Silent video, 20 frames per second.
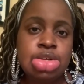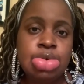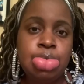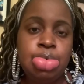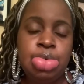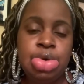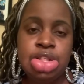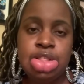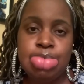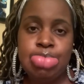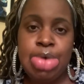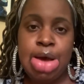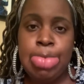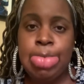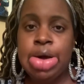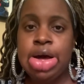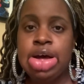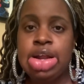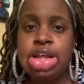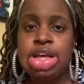with my
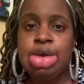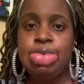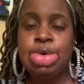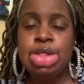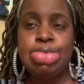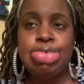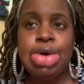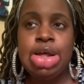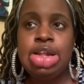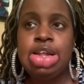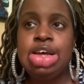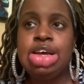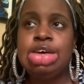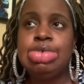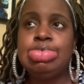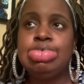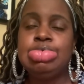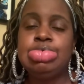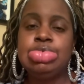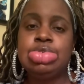body, with my
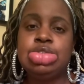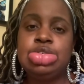lip,